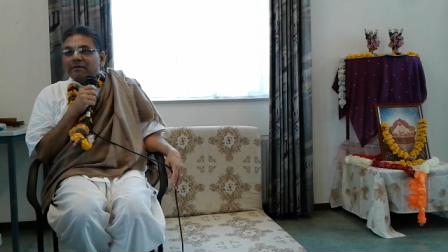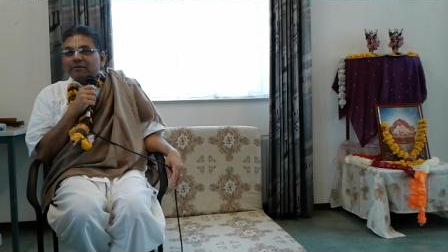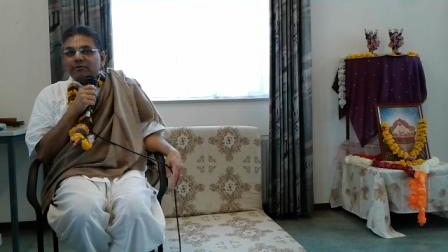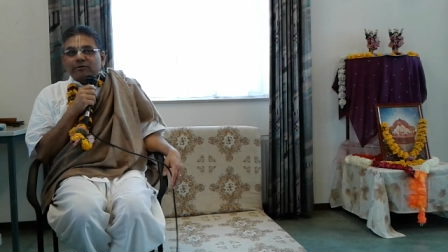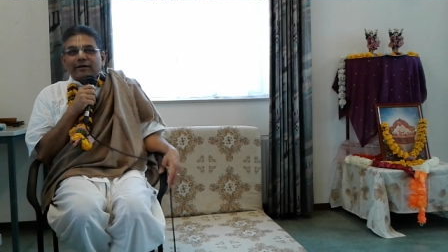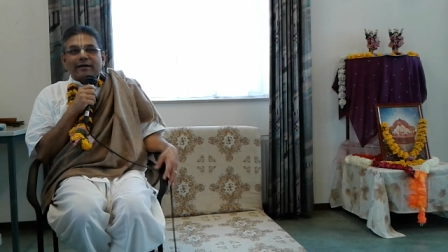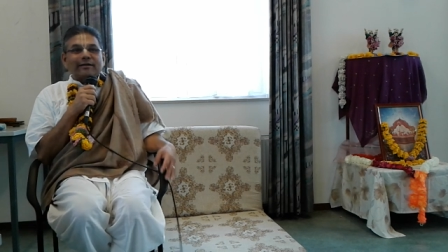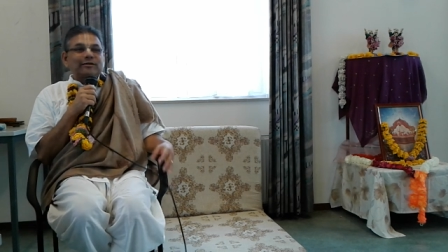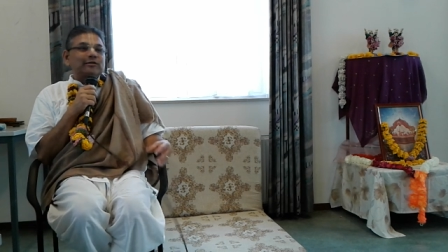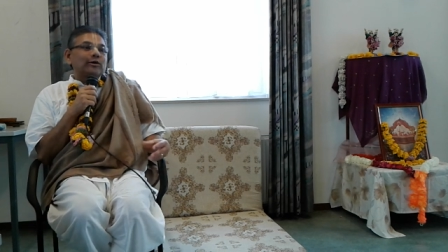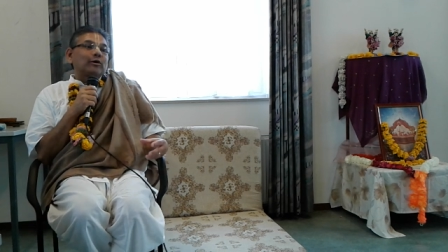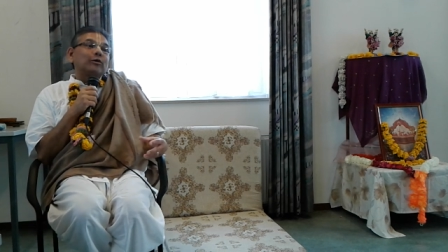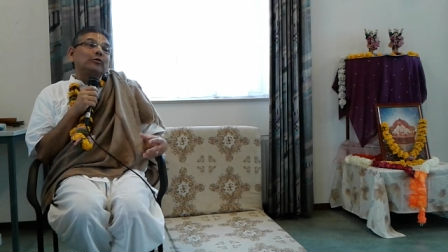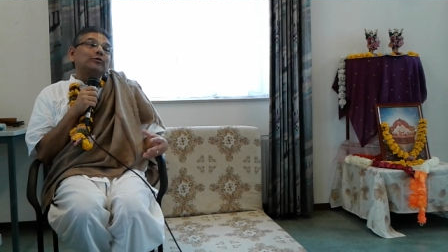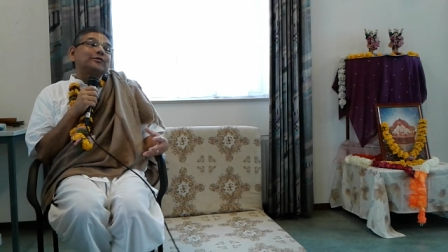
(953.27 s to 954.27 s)
So that is the
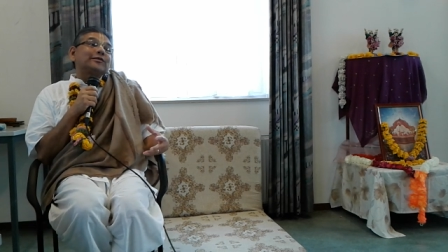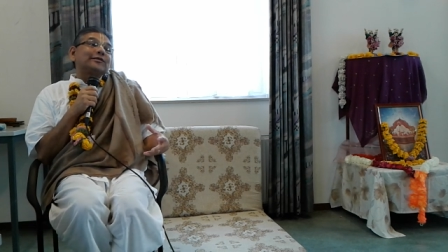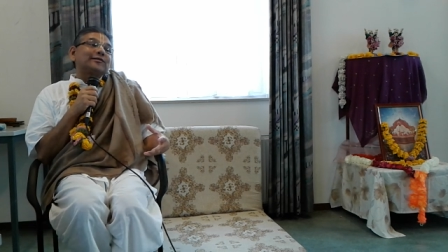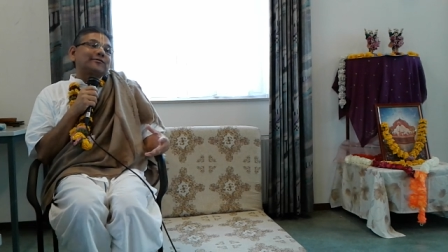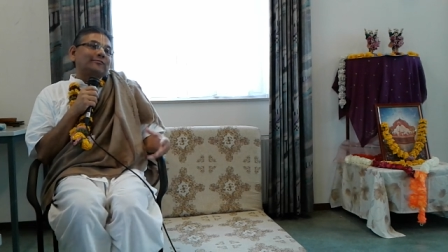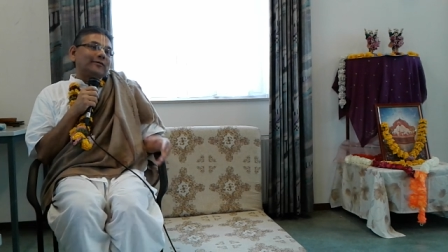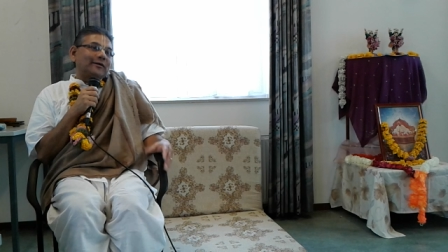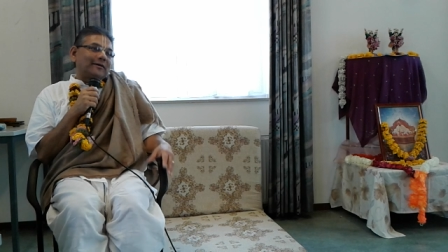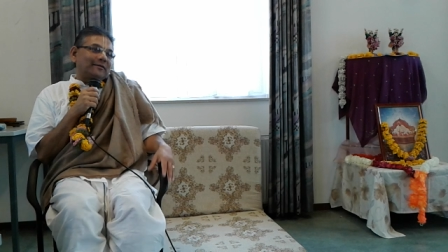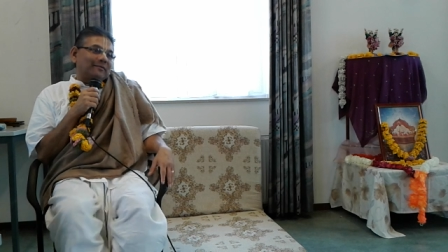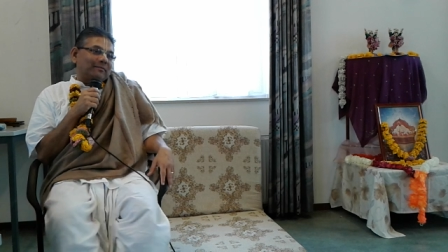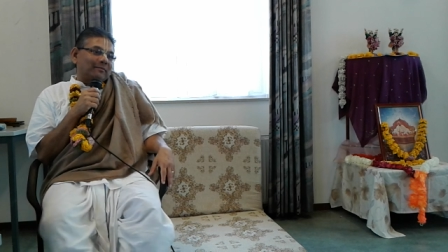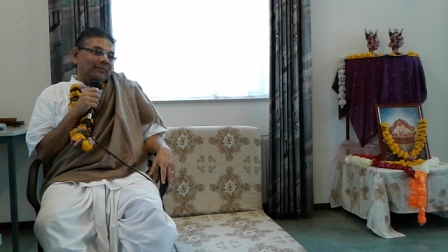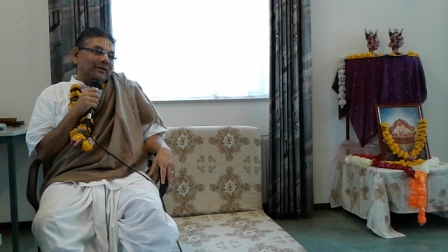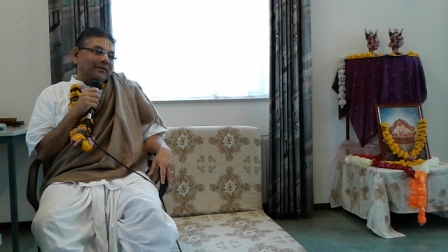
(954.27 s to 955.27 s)
closest
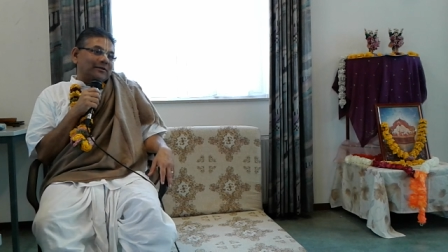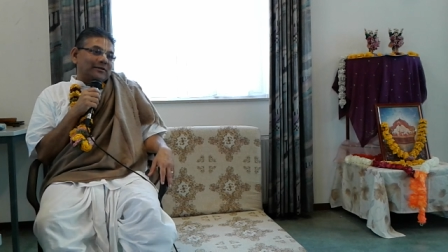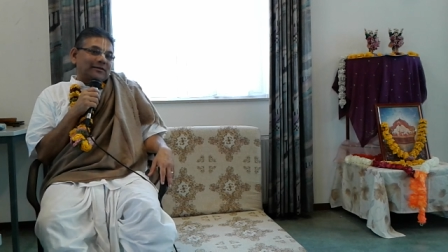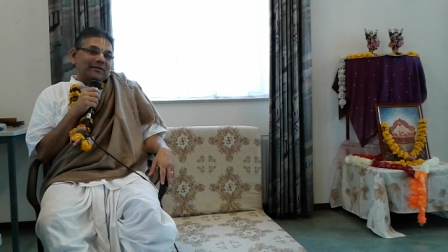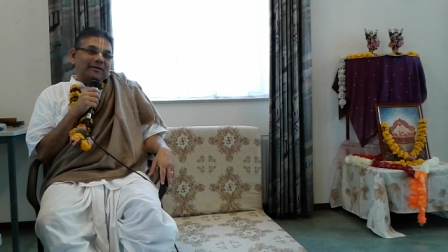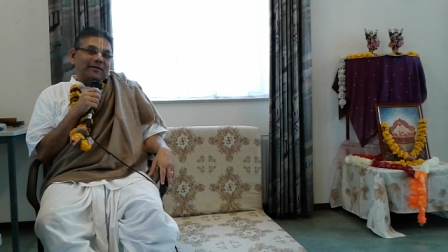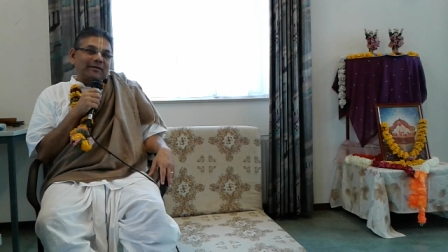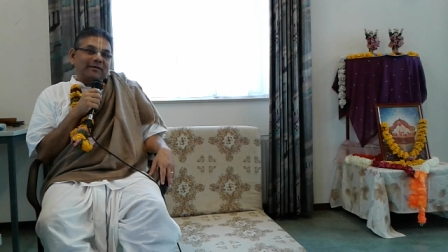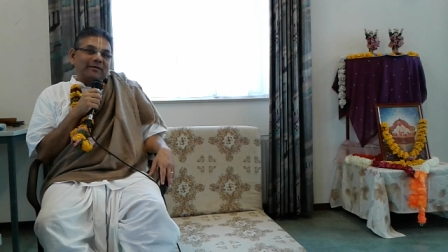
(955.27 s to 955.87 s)
word, bliss.